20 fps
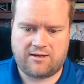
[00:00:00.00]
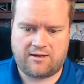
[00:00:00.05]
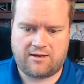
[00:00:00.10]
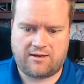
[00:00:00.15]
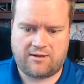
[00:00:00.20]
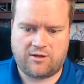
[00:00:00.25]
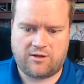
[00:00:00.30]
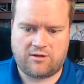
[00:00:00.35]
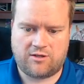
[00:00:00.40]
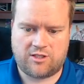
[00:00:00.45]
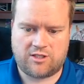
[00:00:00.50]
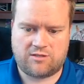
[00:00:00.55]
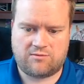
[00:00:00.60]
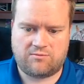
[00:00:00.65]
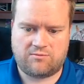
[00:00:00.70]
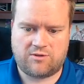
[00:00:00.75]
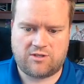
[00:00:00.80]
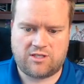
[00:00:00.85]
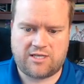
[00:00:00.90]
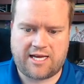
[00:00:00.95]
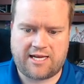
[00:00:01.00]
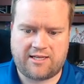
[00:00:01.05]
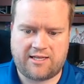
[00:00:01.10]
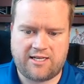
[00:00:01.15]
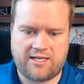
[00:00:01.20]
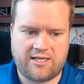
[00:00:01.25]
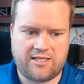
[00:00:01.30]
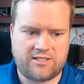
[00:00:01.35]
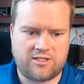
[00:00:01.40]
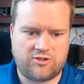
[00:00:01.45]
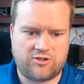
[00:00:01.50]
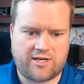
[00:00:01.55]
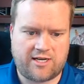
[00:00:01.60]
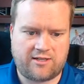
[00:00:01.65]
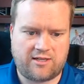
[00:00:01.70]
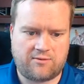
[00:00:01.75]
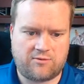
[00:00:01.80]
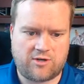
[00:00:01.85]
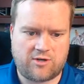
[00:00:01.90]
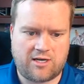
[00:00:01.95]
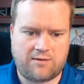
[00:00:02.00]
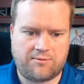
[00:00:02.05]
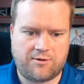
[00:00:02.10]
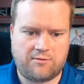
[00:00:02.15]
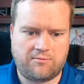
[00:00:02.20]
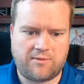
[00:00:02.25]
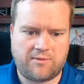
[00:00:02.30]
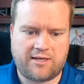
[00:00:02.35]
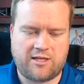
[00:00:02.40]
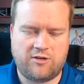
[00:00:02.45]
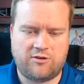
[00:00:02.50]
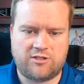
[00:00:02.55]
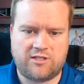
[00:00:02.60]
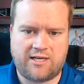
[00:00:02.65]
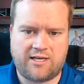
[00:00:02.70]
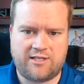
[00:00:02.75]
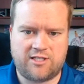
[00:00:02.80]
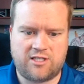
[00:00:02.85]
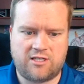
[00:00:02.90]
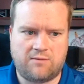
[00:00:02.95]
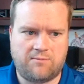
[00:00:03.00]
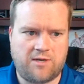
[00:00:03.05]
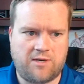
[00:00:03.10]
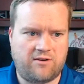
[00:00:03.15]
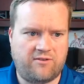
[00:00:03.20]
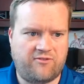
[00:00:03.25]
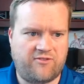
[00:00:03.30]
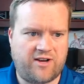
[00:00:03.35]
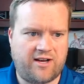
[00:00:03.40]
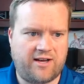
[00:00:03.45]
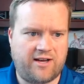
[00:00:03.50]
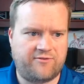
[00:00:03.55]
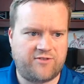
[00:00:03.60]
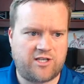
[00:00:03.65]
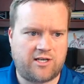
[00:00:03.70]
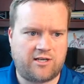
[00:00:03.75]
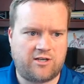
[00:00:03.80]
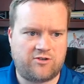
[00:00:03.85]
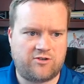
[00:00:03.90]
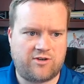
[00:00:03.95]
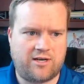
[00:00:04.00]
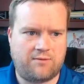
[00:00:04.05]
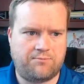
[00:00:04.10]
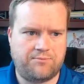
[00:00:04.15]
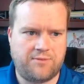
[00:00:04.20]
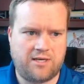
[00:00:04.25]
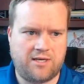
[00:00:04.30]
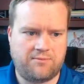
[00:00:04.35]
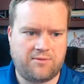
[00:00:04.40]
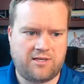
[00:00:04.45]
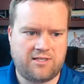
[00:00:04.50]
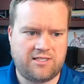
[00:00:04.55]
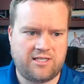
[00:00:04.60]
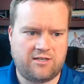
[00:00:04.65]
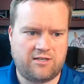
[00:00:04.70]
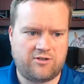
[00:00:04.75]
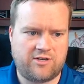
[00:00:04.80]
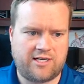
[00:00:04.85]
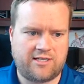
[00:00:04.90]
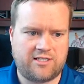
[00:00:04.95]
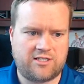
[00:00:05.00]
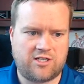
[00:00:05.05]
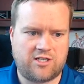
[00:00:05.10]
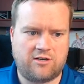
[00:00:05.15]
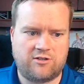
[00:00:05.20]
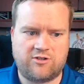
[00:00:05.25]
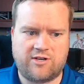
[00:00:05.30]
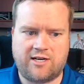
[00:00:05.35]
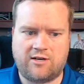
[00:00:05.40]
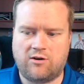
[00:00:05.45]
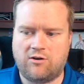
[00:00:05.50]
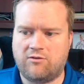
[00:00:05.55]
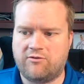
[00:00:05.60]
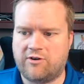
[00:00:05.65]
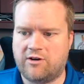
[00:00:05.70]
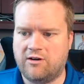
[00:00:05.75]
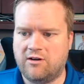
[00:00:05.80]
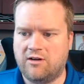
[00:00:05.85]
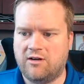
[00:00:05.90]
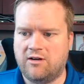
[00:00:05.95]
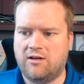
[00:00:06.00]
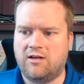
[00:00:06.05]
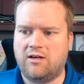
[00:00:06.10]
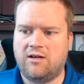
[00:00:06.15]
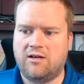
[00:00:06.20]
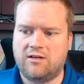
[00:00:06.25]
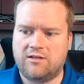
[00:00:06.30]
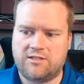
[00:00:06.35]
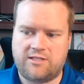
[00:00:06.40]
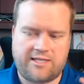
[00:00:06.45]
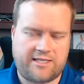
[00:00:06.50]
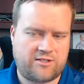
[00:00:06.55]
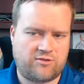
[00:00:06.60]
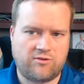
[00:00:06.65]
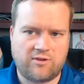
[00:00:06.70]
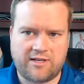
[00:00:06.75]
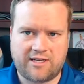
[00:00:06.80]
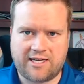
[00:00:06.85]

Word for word: you can just take these and drag and drop them, like using HTML5, drag and drop. Yep, you can see your drag start, drag over. So that's really